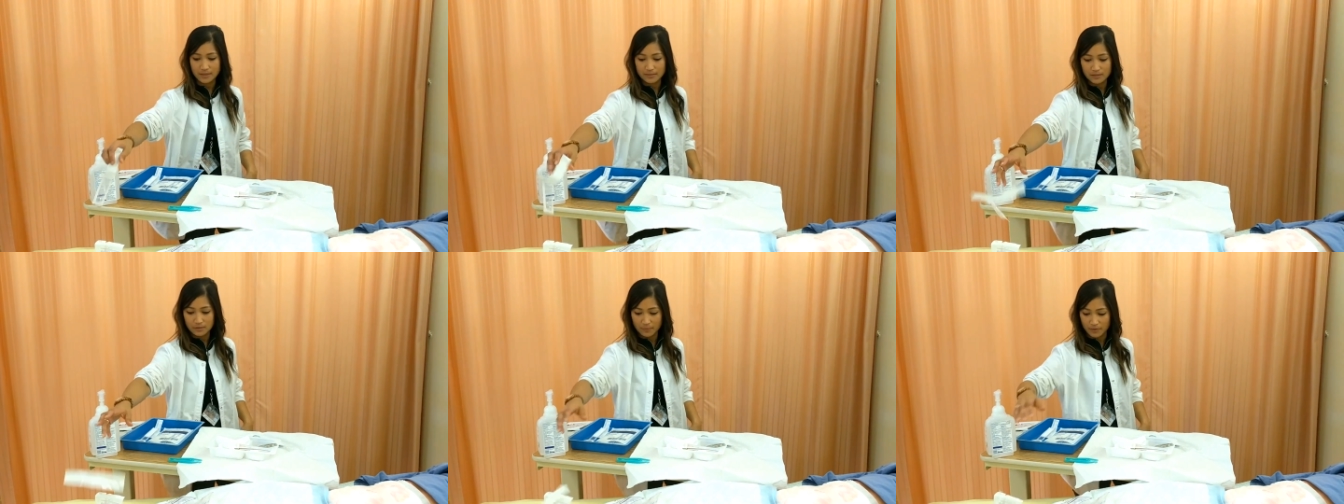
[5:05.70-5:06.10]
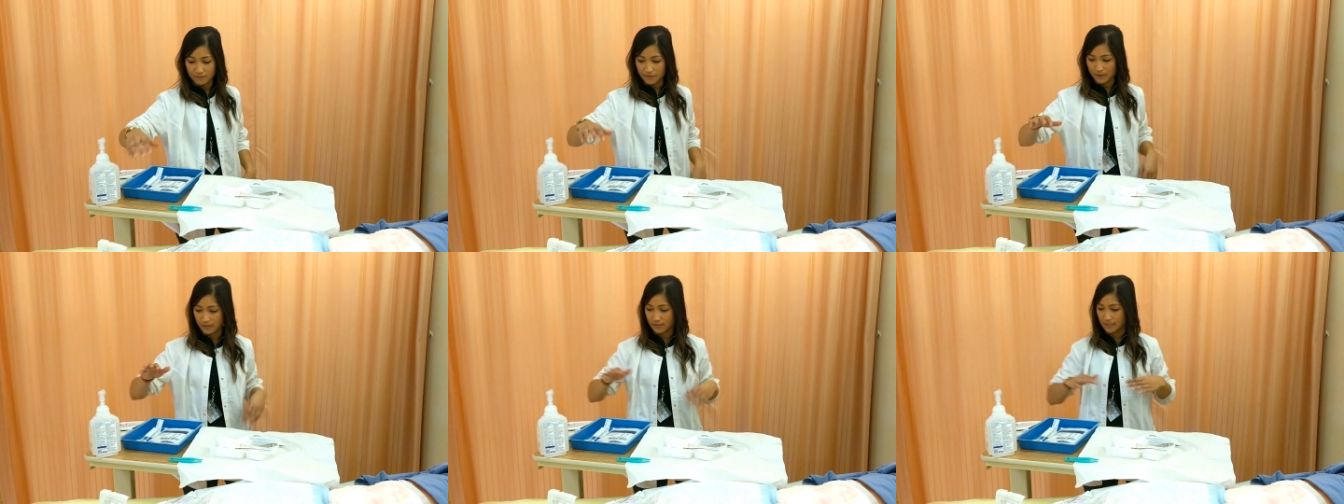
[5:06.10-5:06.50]
So my
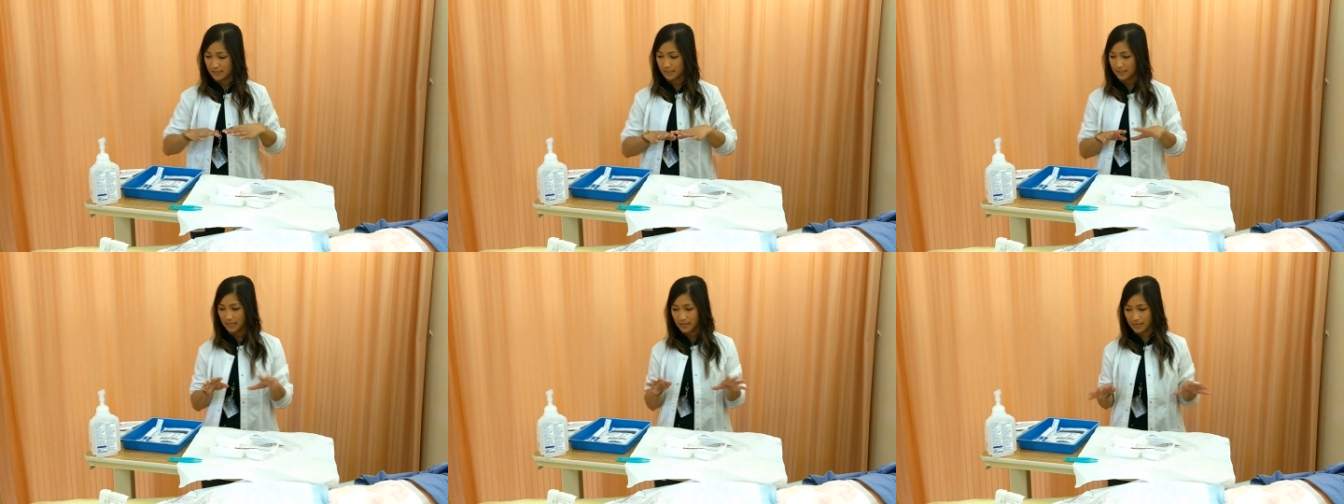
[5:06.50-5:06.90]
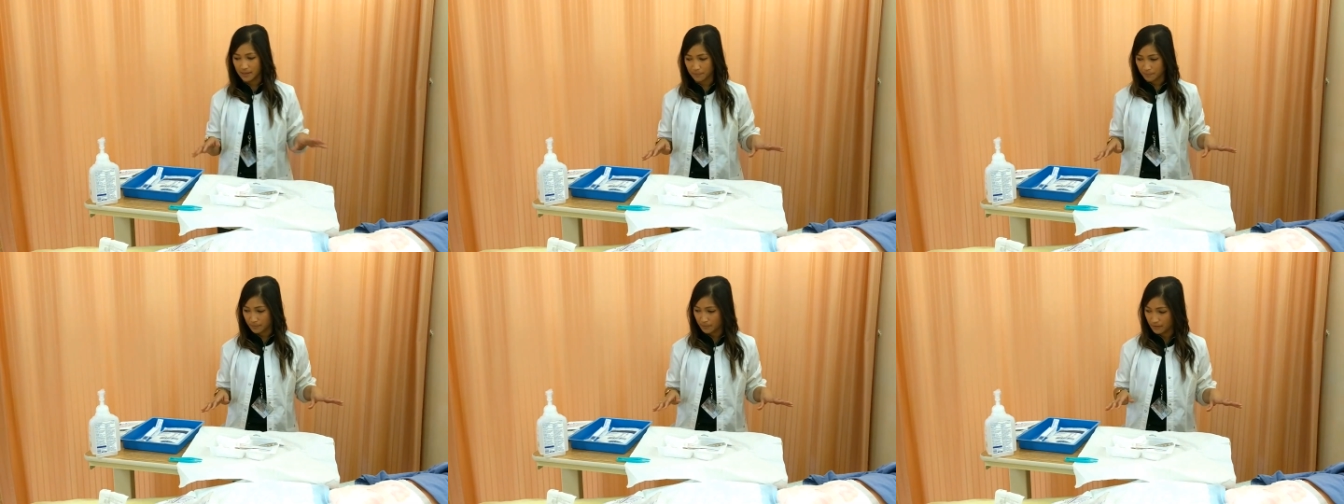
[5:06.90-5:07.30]
field is set up.
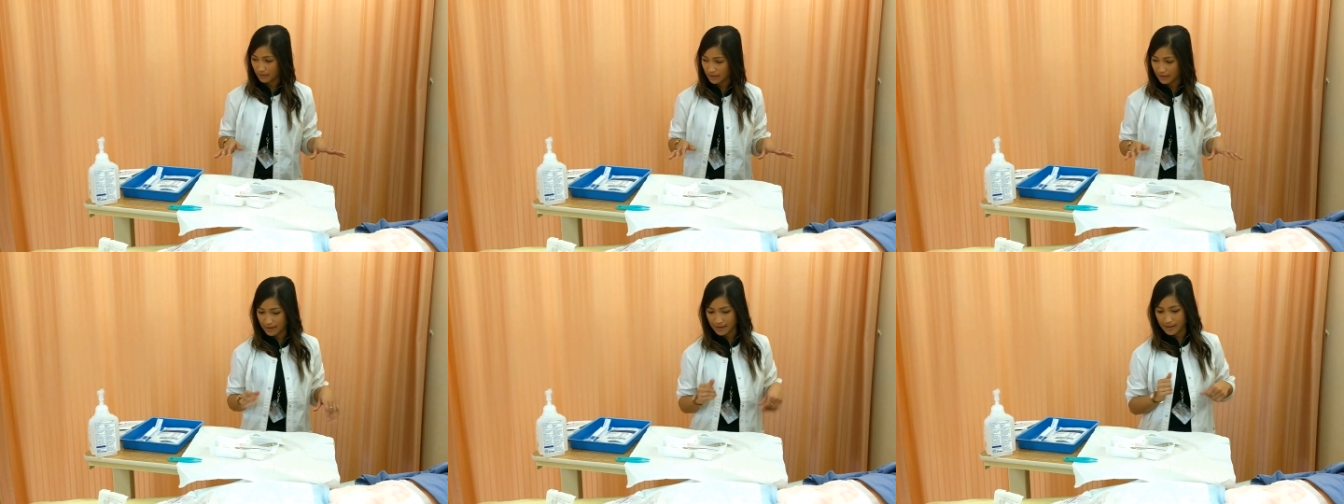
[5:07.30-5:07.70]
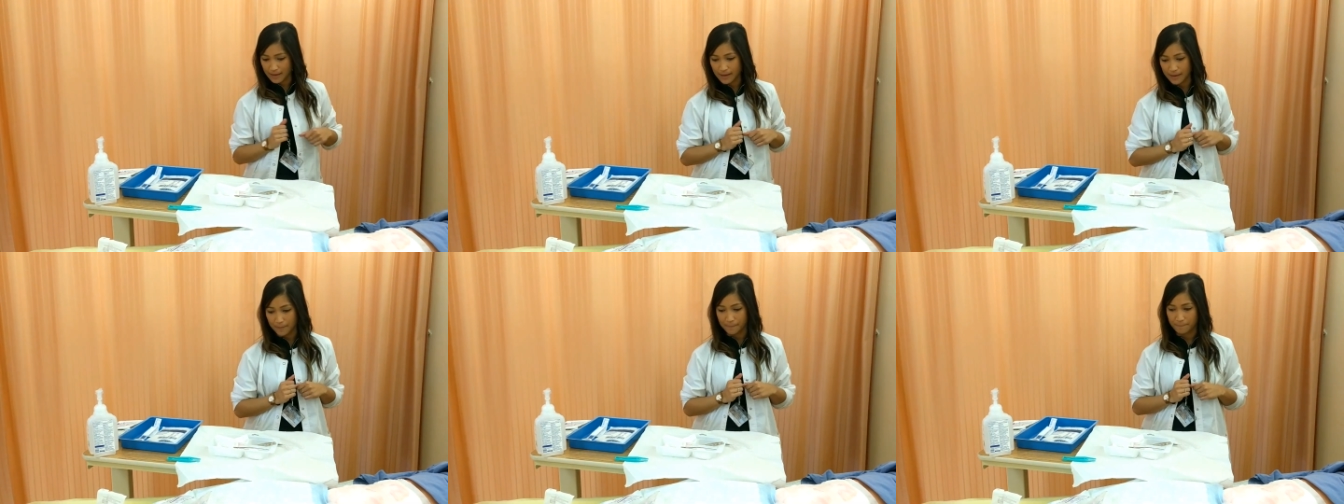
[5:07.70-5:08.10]

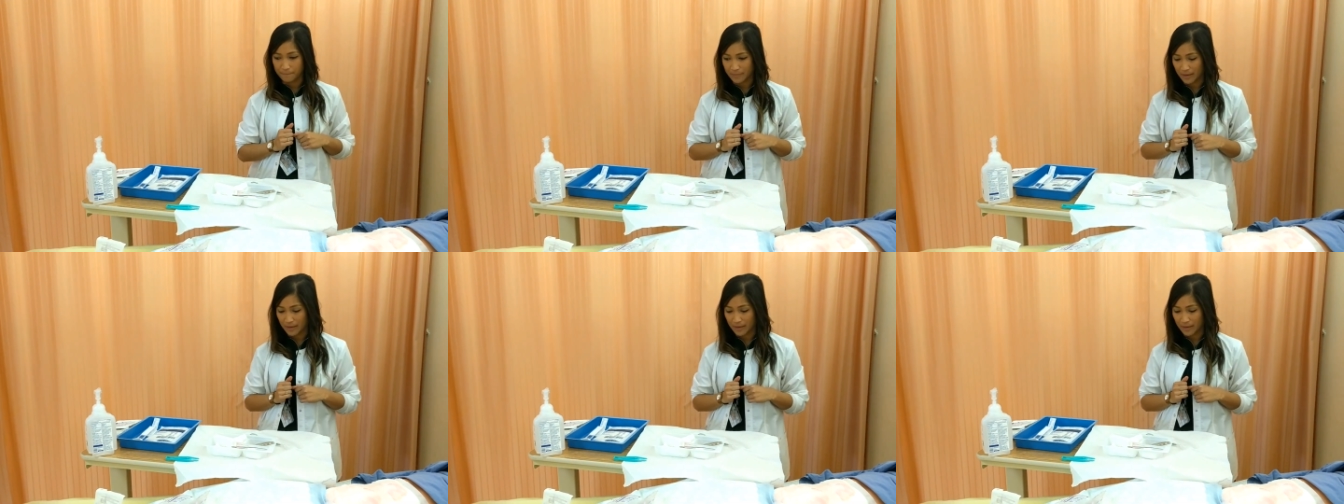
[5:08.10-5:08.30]
Um,